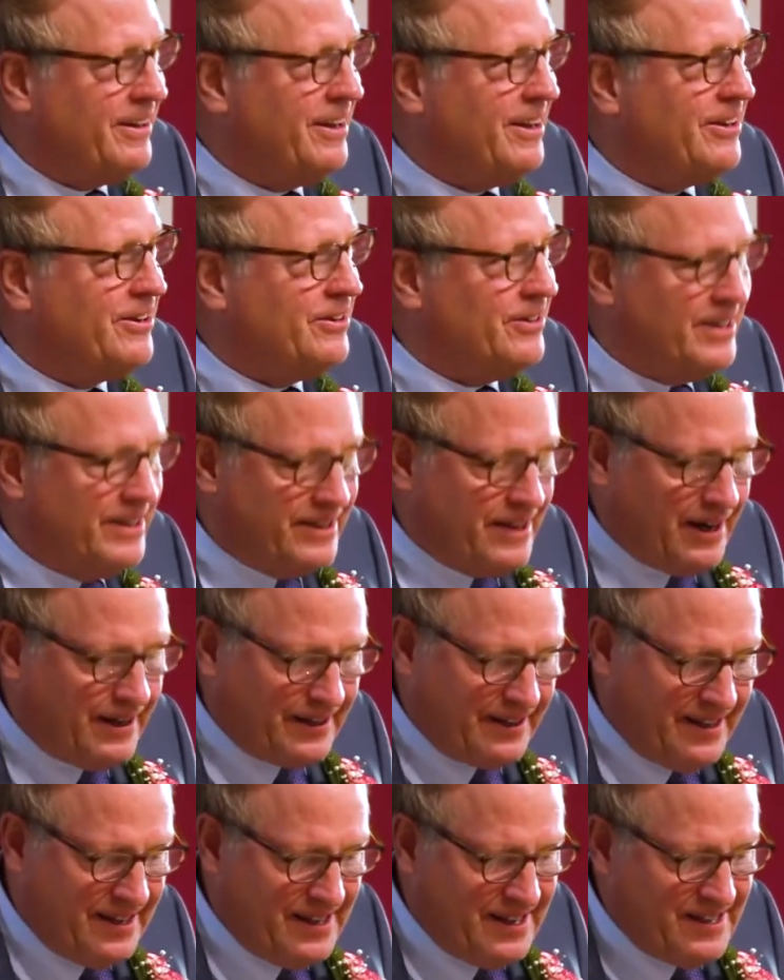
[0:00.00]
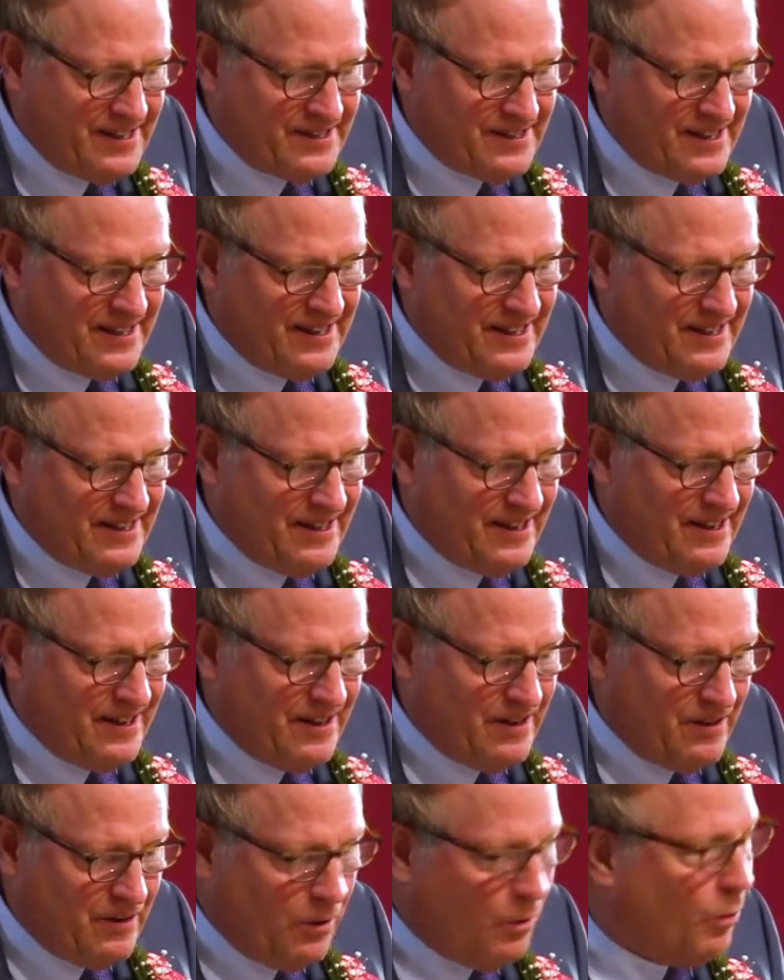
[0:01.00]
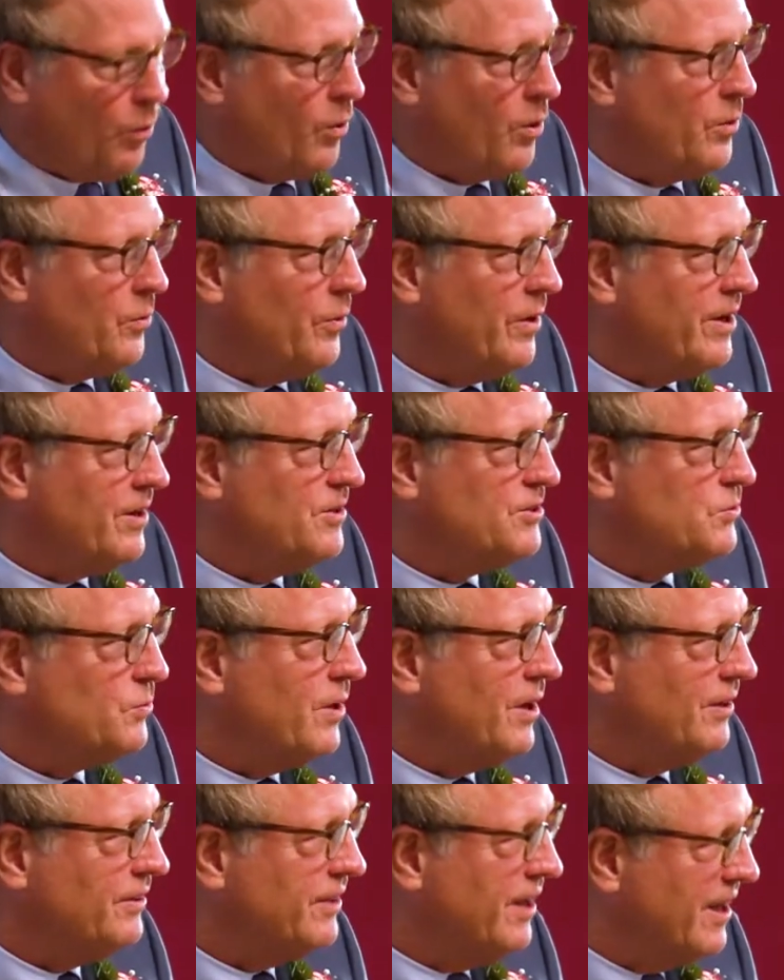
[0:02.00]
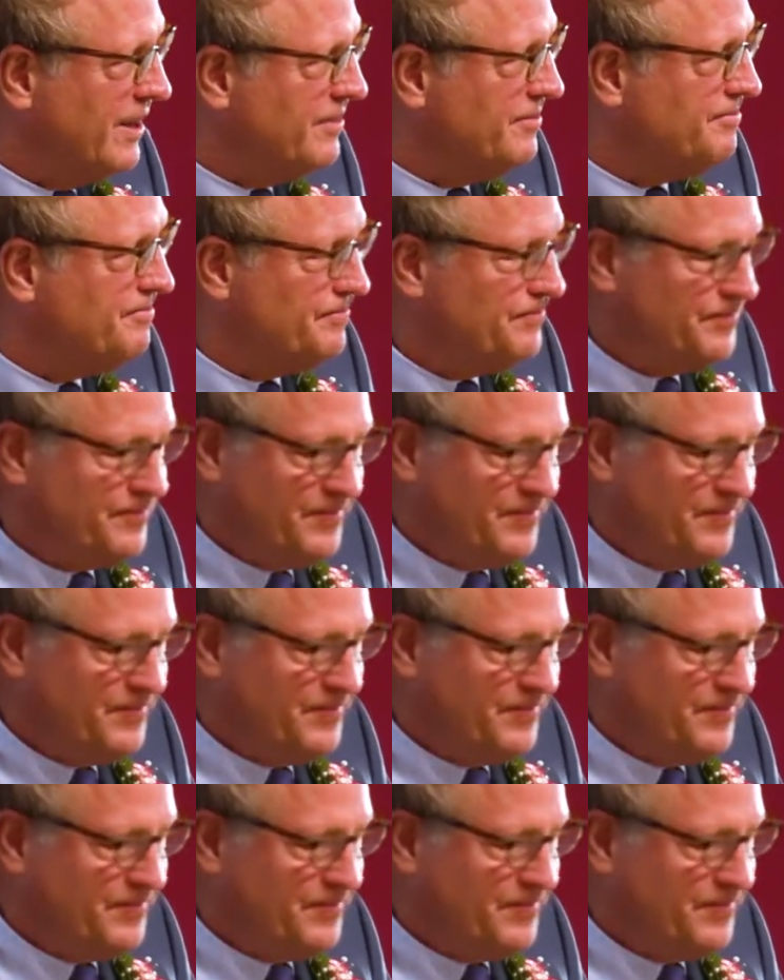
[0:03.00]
the other inductees and award winners. Well done.